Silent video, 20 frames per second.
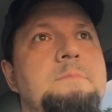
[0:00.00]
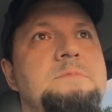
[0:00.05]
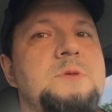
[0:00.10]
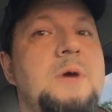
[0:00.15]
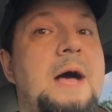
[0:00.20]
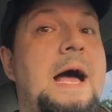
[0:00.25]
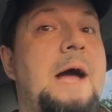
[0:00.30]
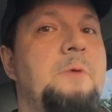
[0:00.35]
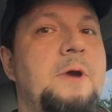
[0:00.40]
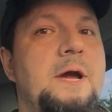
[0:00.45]

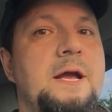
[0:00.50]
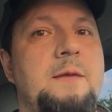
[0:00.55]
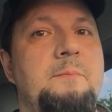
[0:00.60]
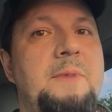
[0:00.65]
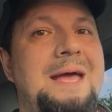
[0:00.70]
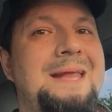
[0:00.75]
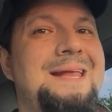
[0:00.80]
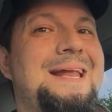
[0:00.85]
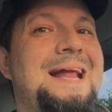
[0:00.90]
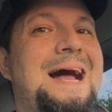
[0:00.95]
So I
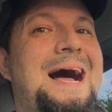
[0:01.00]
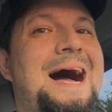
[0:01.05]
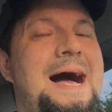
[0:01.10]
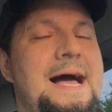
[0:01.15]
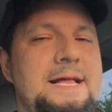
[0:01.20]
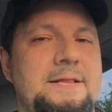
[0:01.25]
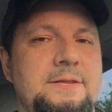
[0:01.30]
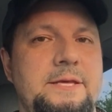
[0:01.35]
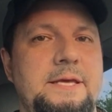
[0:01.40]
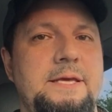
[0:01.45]
recommend it
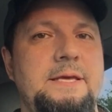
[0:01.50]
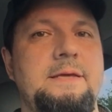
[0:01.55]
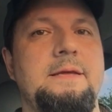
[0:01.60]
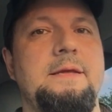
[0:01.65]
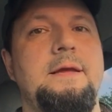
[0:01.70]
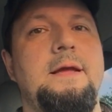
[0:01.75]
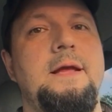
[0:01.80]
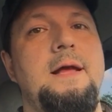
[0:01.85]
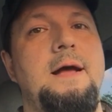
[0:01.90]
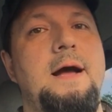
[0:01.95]
highly.
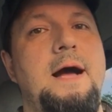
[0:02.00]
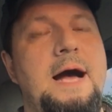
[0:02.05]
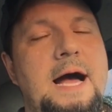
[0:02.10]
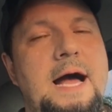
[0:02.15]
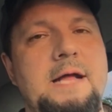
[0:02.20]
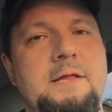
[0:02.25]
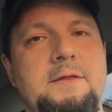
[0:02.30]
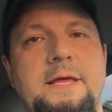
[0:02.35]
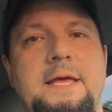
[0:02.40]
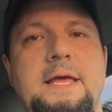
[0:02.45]

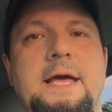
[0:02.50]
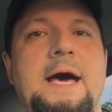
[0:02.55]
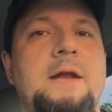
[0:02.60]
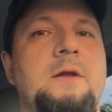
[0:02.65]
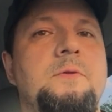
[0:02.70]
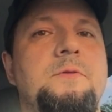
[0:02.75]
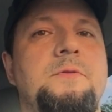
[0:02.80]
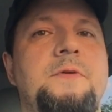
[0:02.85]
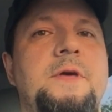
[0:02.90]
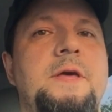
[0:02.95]
I
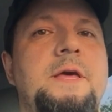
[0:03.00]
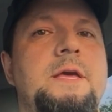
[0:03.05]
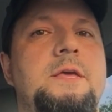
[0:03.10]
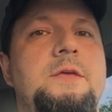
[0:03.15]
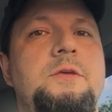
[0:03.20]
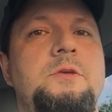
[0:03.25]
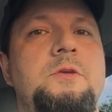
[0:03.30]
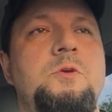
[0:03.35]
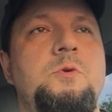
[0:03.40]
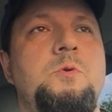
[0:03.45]
don't
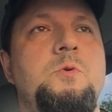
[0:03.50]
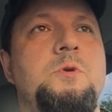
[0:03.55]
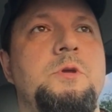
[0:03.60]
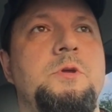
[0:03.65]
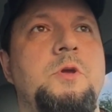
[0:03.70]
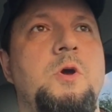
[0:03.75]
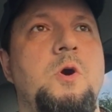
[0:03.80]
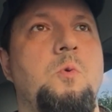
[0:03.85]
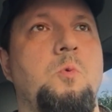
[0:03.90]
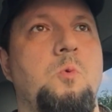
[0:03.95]
think you
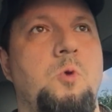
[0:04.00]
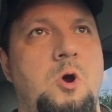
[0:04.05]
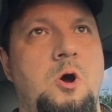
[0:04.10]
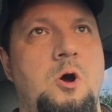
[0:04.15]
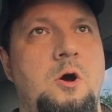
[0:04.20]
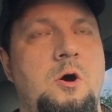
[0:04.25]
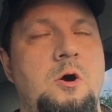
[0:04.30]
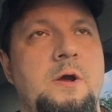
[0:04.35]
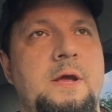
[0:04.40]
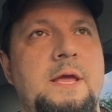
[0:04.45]
could go
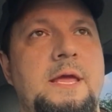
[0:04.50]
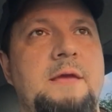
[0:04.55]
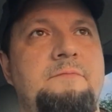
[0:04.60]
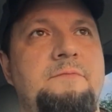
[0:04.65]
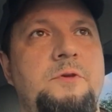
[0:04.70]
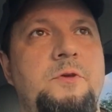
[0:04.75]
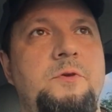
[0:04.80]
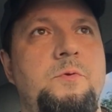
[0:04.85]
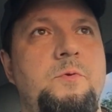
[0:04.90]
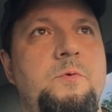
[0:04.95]
wrong
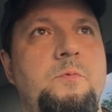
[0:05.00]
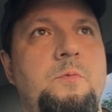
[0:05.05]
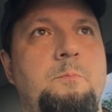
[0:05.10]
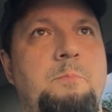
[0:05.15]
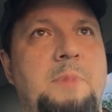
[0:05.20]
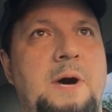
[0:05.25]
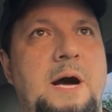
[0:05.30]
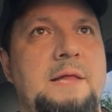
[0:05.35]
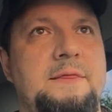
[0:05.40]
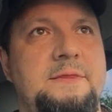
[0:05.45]
if you
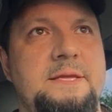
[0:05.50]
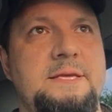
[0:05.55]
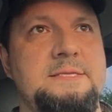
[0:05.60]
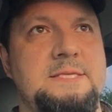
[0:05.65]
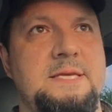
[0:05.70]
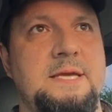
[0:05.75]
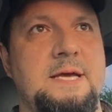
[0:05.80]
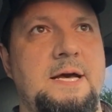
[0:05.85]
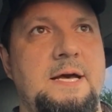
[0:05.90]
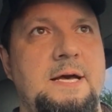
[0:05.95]
bought
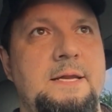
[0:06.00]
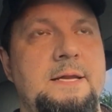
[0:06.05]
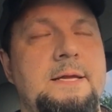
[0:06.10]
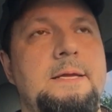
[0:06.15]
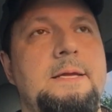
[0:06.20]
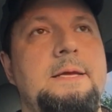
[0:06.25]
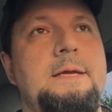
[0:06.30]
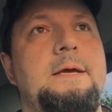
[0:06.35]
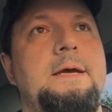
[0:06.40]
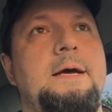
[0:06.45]
this
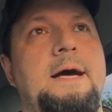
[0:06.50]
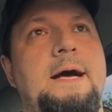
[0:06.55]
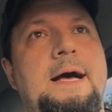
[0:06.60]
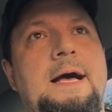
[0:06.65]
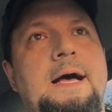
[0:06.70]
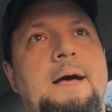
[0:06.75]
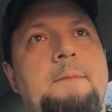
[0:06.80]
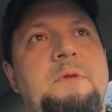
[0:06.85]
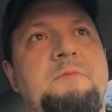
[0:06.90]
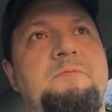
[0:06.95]
gun.
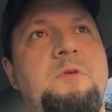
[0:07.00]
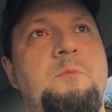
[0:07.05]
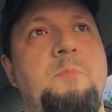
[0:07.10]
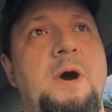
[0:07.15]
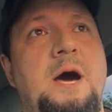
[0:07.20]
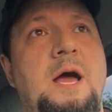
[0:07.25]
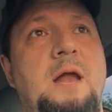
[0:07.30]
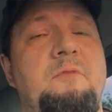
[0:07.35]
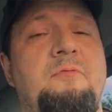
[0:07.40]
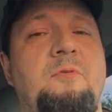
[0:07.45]
If you
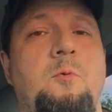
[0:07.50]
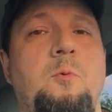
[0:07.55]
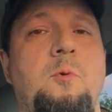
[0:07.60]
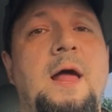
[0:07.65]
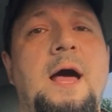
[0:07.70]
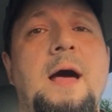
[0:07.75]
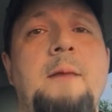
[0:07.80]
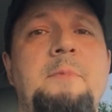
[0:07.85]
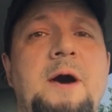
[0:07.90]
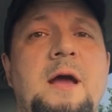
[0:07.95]
bought it for
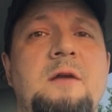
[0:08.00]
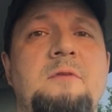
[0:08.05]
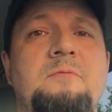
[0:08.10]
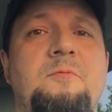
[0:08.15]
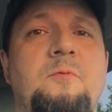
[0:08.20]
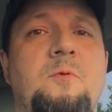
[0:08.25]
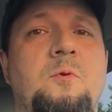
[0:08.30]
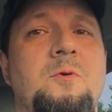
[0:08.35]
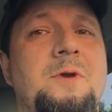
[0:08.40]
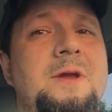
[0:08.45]
what I bought it
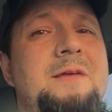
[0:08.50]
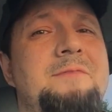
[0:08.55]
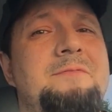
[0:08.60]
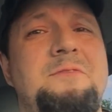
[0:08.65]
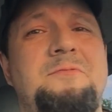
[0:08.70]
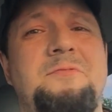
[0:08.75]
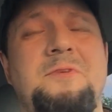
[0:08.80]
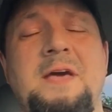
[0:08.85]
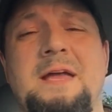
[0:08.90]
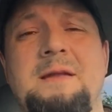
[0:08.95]
for,
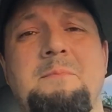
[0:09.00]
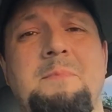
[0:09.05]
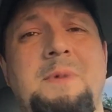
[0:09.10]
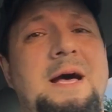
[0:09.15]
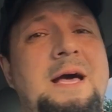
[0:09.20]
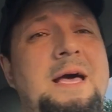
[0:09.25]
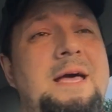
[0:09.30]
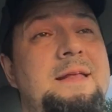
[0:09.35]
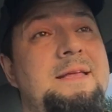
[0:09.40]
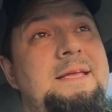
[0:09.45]
even if you had to
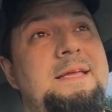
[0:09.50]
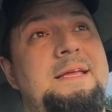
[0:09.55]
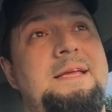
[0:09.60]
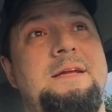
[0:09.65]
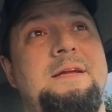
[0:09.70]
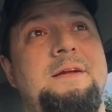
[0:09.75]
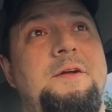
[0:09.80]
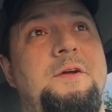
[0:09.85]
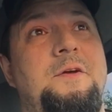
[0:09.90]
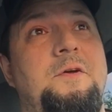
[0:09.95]
buy it
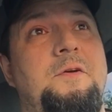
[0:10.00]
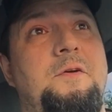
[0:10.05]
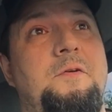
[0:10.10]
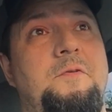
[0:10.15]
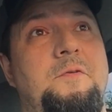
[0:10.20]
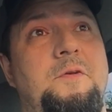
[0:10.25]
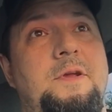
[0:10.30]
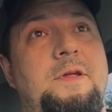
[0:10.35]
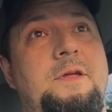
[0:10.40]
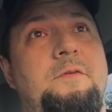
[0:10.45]

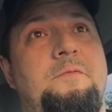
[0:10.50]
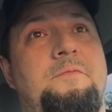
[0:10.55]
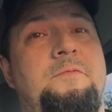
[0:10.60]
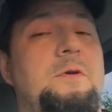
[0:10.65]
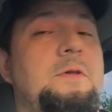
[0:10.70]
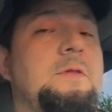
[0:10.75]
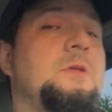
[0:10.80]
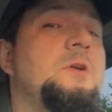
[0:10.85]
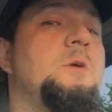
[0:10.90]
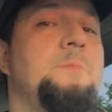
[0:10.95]

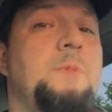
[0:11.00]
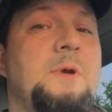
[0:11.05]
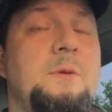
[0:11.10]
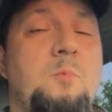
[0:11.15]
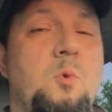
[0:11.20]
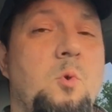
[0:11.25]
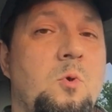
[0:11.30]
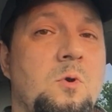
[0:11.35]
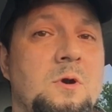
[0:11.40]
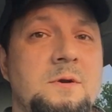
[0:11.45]
for a little
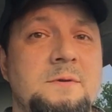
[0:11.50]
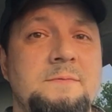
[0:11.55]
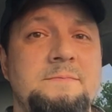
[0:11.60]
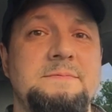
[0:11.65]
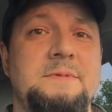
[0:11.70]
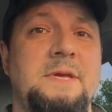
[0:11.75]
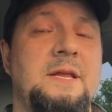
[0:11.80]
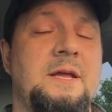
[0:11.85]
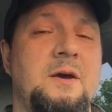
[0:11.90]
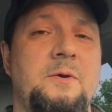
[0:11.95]
bit more,
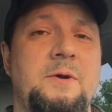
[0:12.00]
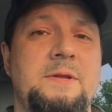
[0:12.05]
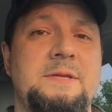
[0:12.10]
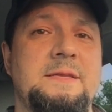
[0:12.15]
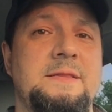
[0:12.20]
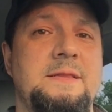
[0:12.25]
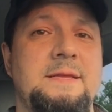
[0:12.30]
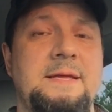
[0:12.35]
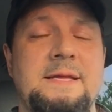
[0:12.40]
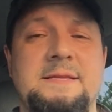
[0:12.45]
you know,
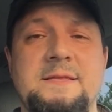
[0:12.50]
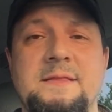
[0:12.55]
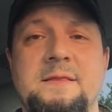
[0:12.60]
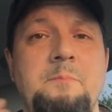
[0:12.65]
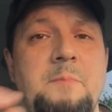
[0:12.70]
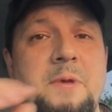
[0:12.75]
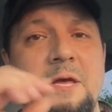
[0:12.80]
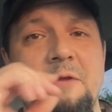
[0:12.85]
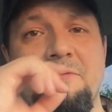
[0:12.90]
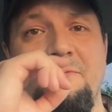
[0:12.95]
into
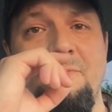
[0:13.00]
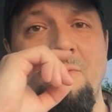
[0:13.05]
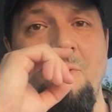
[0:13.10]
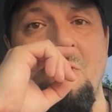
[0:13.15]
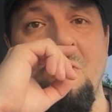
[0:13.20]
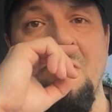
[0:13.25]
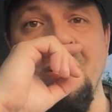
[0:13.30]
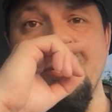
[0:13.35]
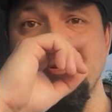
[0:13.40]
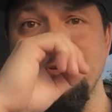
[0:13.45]
the mid
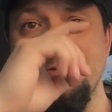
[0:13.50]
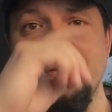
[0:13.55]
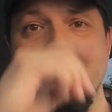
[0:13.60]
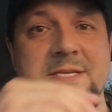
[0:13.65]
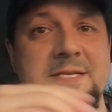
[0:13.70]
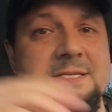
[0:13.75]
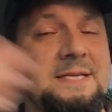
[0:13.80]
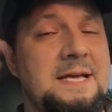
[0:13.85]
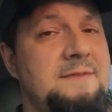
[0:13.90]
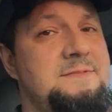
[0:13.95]
400s,
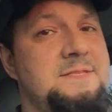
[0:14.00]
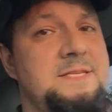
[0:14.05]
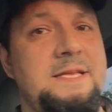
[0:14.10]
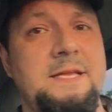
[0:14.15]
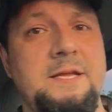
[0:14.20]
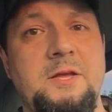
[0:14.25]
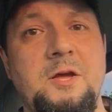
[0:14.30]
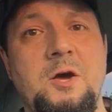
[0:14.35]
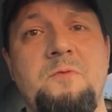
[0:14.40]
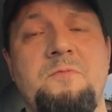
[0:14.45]
because I've
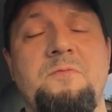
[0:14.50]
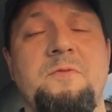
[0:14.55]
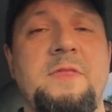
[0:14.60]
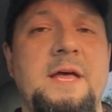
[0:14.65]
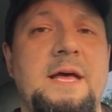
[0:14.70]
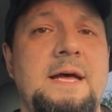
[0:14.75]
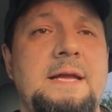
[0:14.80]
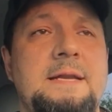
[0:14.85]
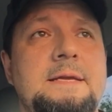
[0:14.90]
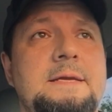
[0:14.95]
seen it go for
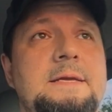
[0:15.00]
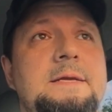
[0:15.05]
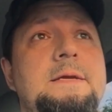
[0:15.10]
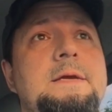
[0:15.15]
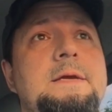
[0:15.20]
that.